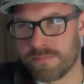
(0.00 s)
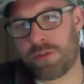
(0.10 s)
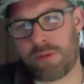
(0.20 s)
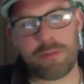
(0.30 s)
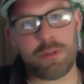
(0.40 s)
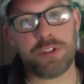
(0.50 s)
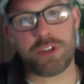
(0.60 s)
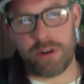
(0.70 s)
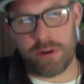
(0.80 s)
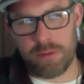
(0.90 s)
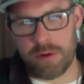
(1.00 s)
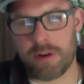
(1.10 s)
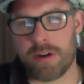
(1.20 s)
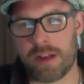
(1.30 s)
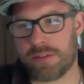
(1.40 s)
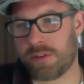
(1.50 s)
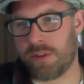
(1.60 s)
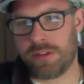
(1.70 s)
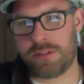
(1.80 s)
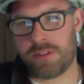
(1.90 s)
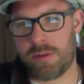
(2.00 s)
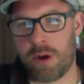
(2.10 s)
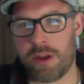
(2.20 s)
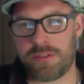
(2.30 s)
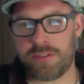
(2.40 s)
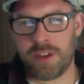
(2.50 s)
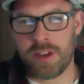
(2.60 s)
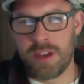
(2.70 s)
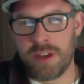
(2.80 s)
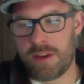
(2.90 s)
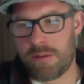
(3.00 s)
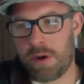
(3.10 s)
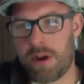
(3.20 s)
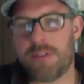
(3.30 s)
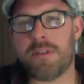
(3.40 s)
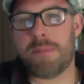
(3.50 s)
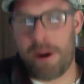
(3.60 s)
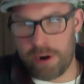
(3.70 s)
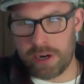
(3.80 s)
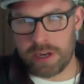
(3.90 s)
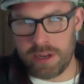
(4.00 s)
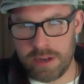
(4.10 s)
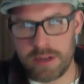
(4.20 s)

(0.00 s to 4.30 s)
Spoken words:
the Revolutionary War, right? So it was America.